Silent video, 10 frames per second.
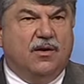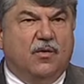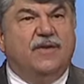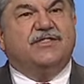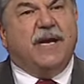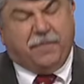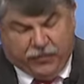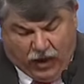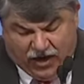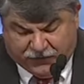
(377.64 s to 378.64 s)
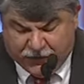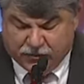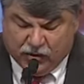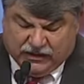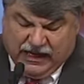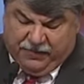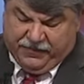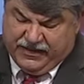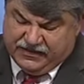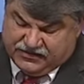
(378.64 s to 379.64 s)
We've seen profitable
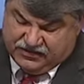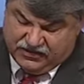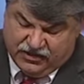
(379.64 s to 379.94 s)
companies